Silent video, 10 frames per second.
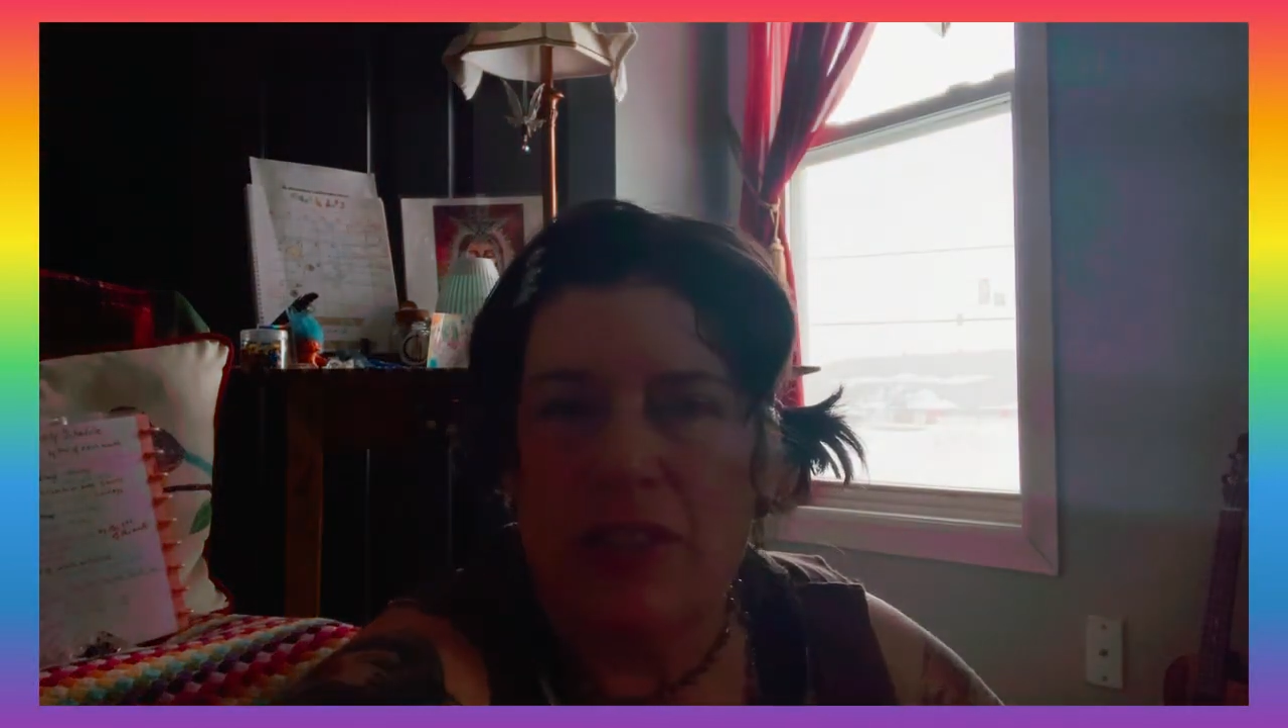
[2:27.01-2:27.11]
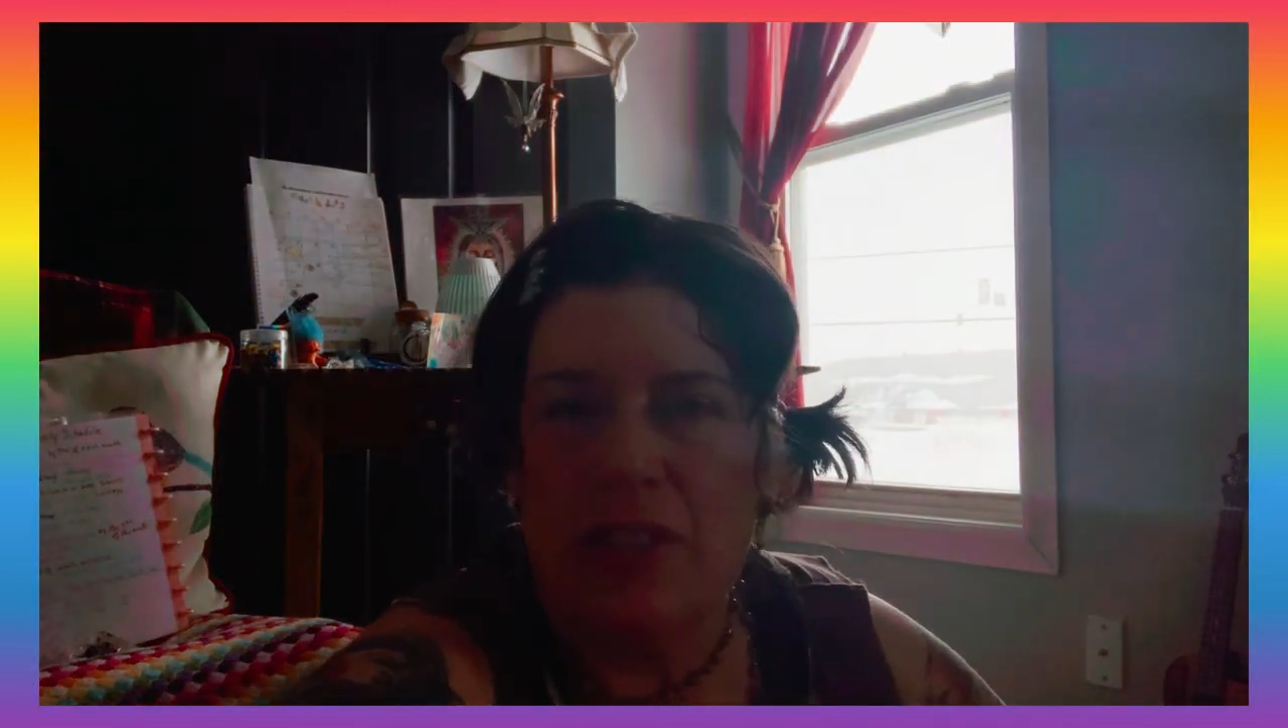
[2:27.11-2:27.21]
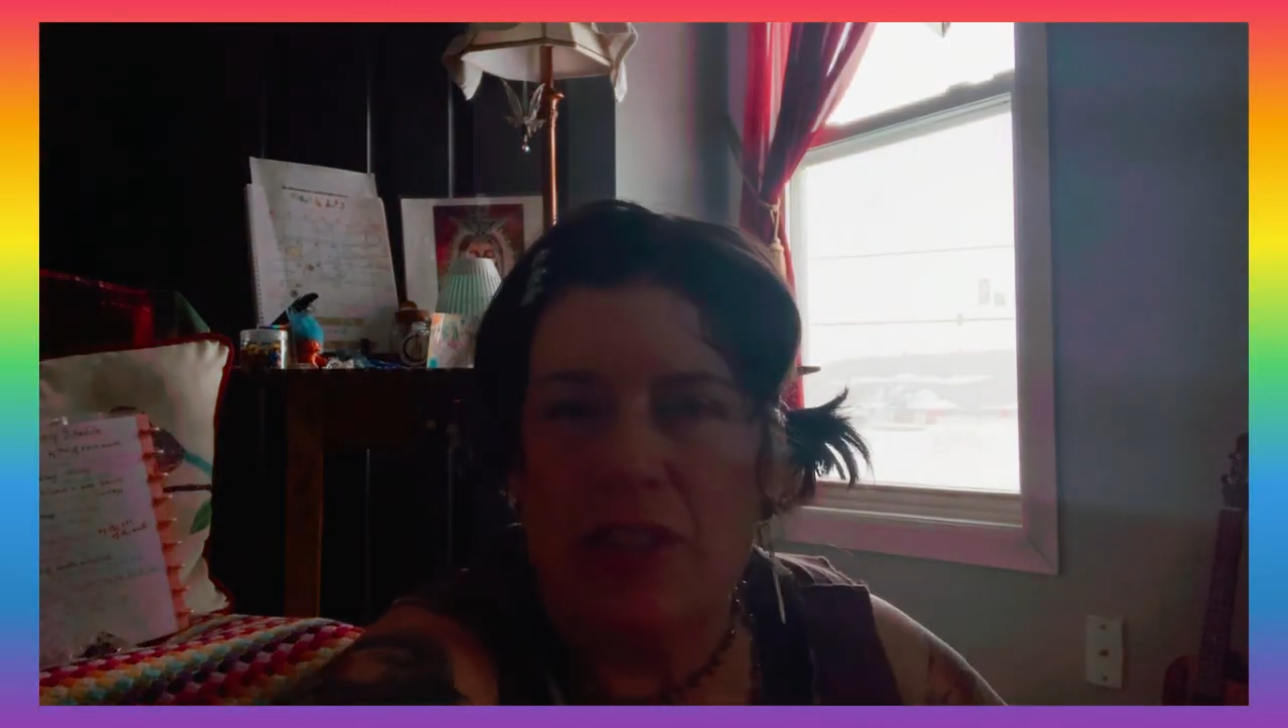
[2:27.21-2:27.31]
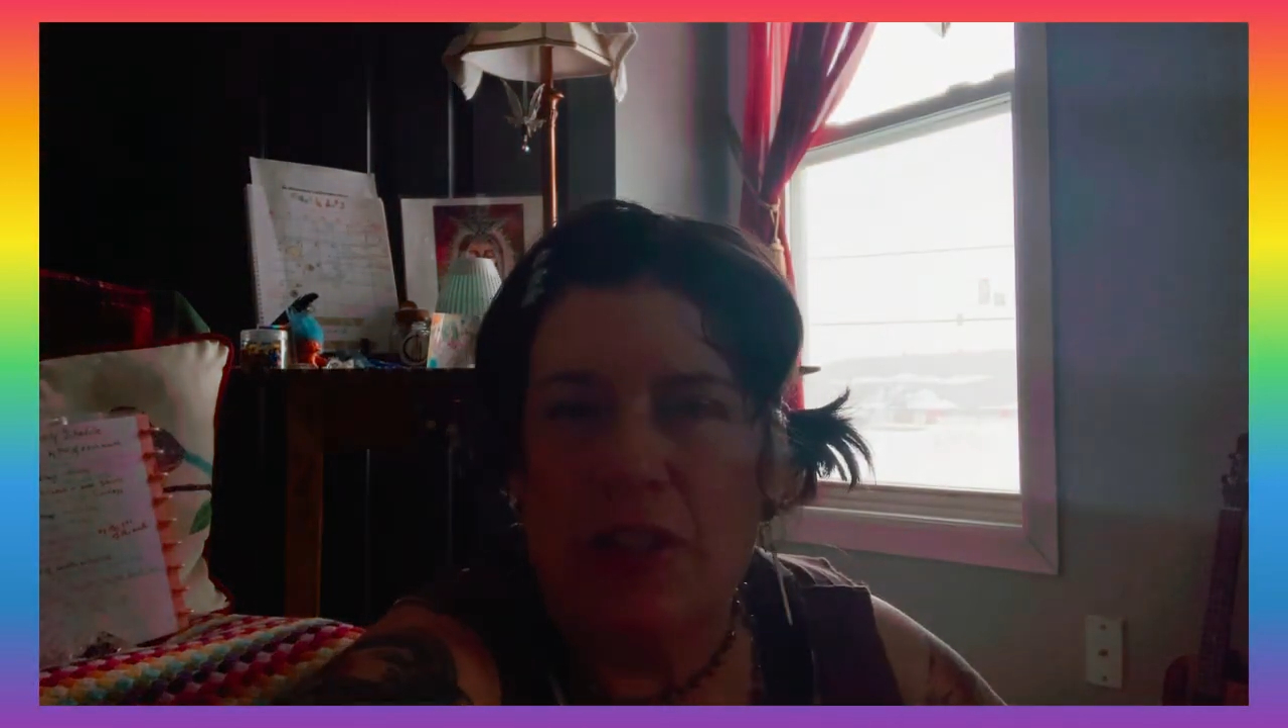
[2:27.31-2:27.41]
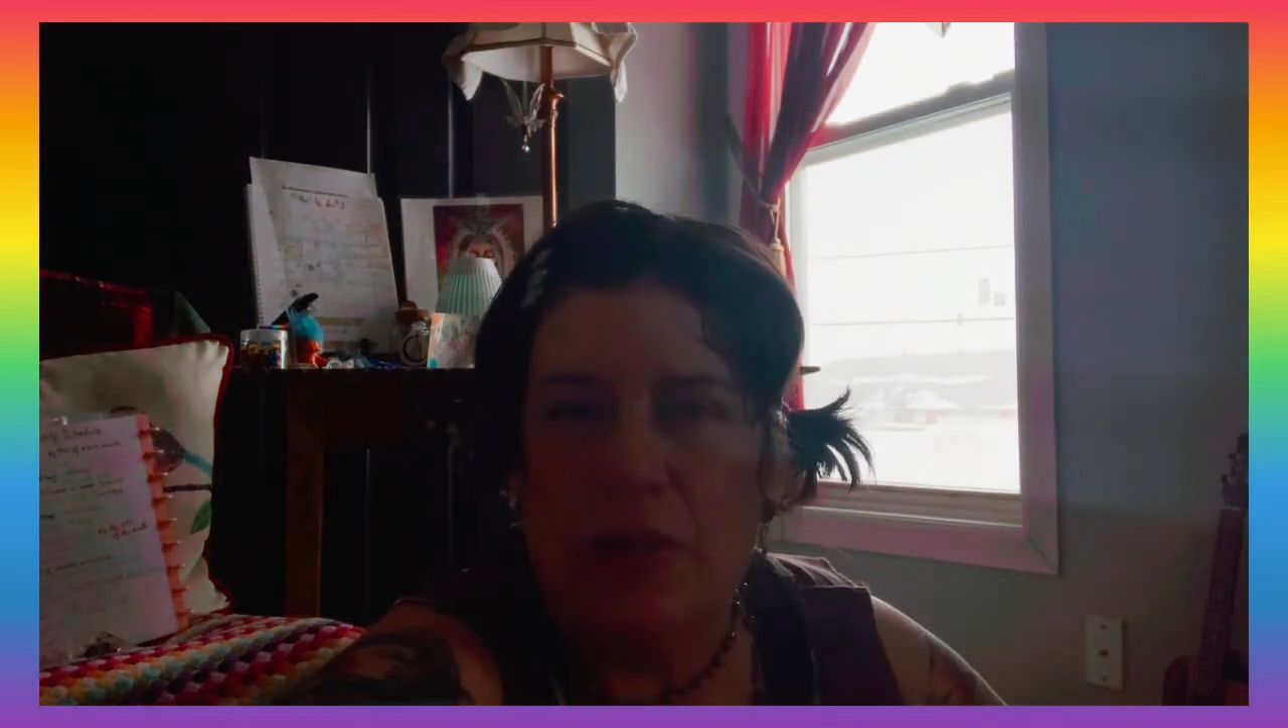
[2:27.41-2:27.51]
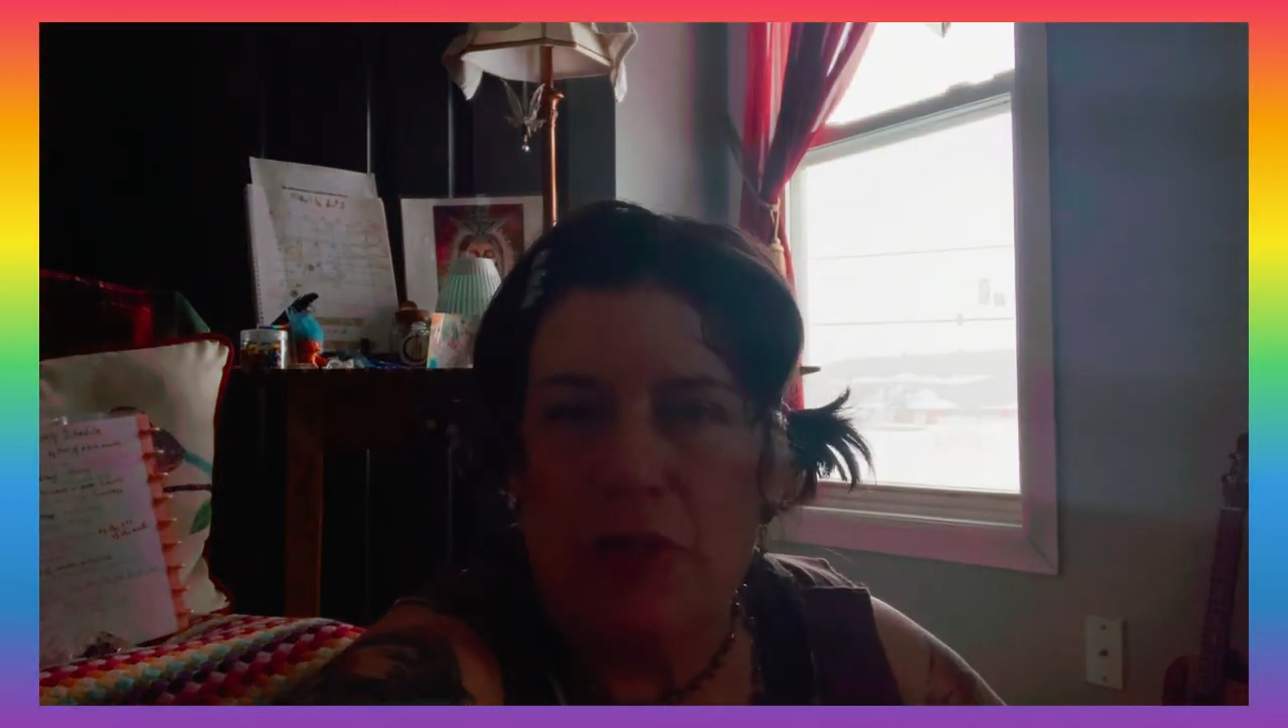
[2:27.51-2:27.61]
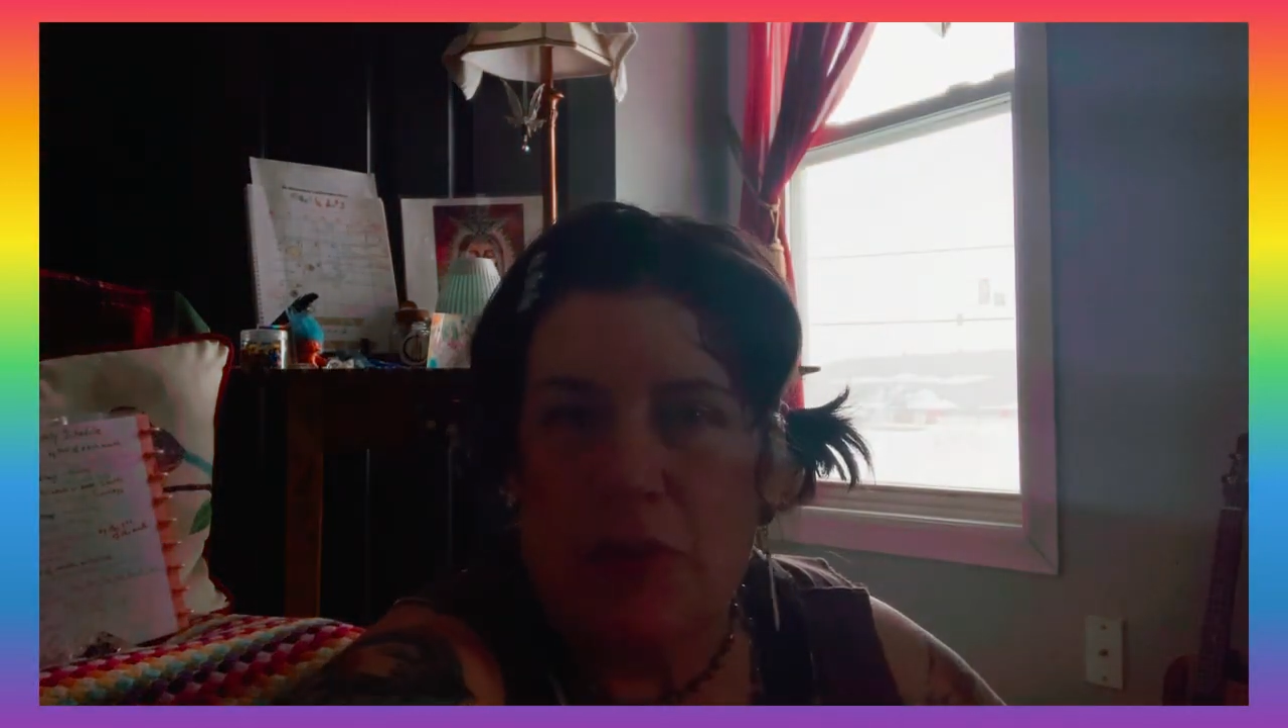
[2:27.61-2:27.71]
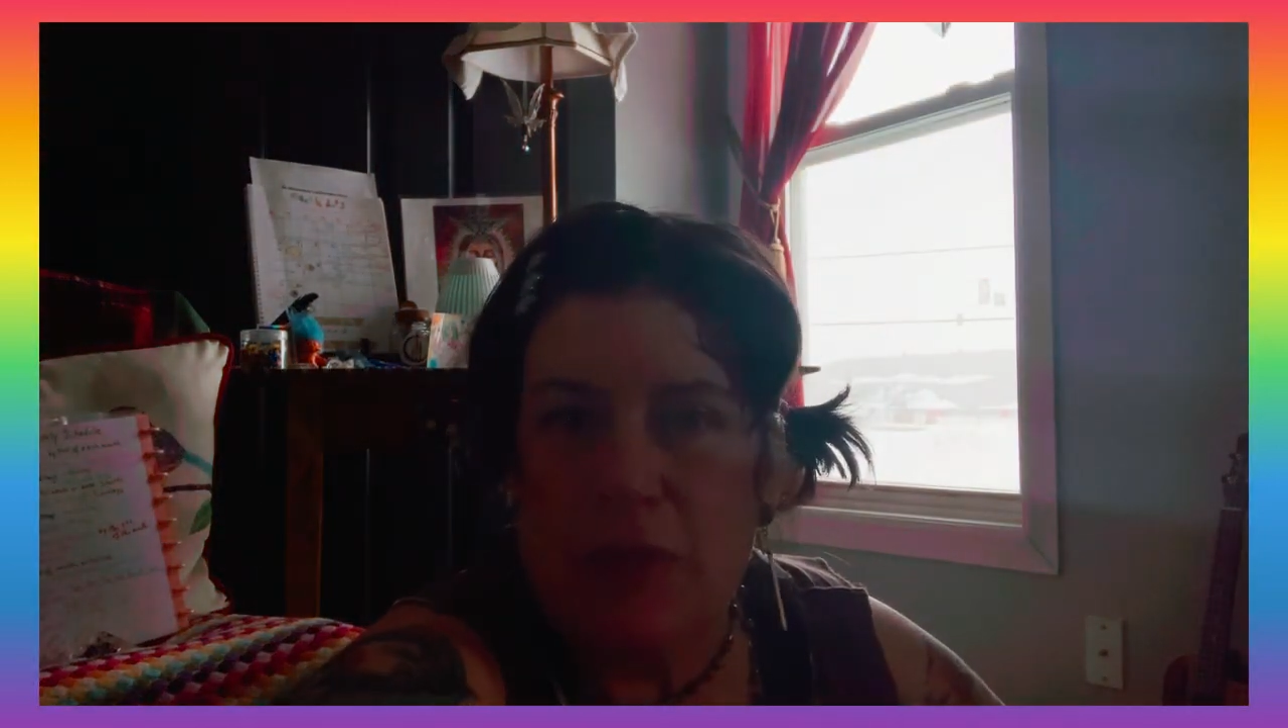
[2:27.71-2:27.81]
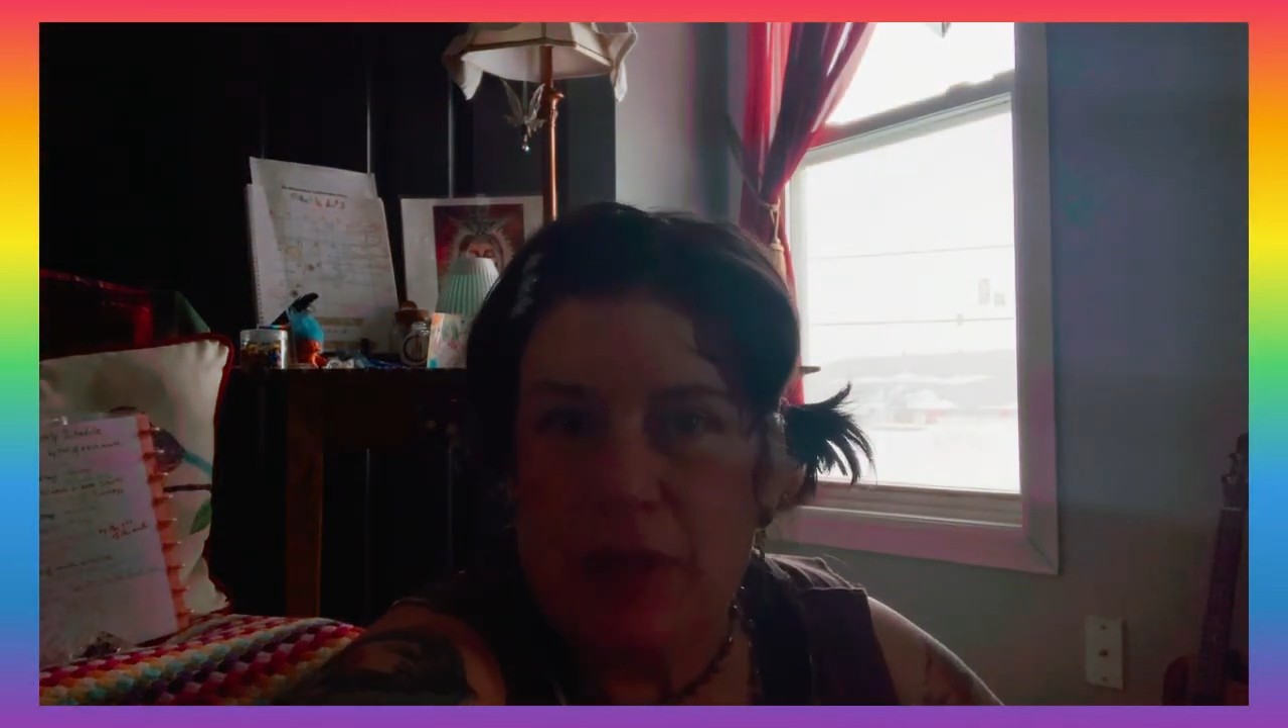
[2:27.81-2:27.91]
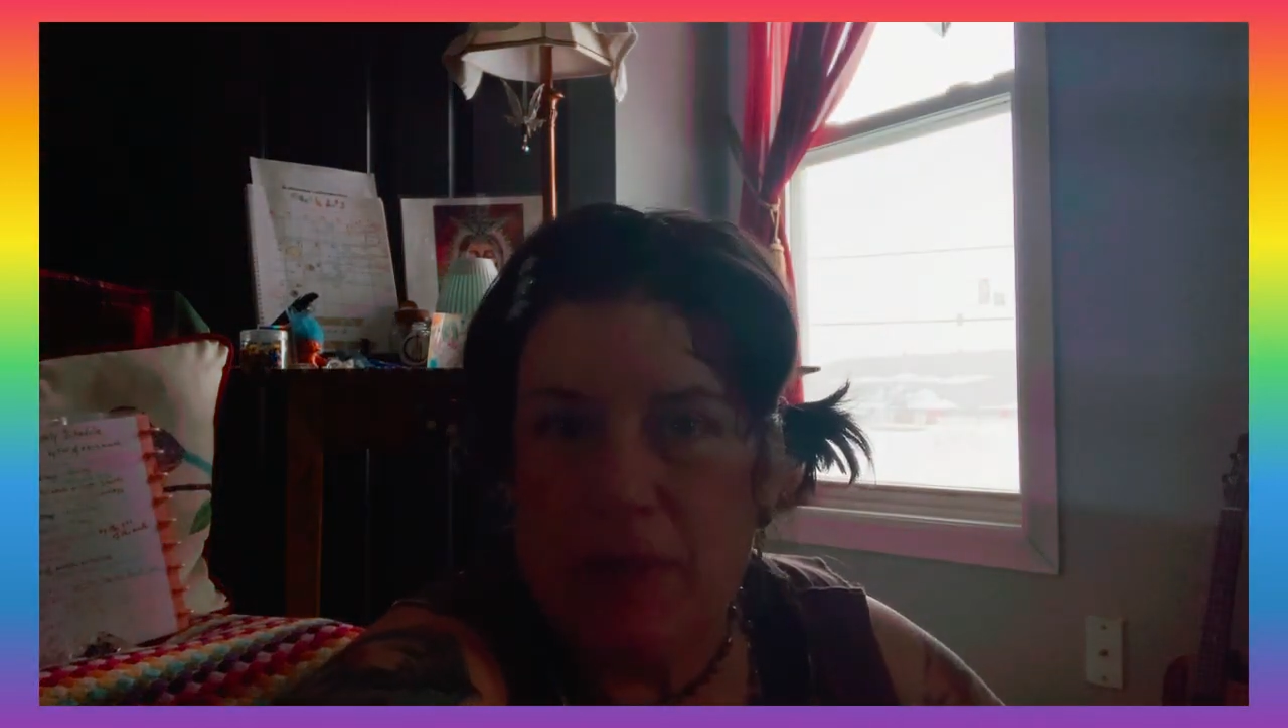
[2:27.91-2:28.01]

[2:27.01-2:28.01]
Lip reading: snowstorm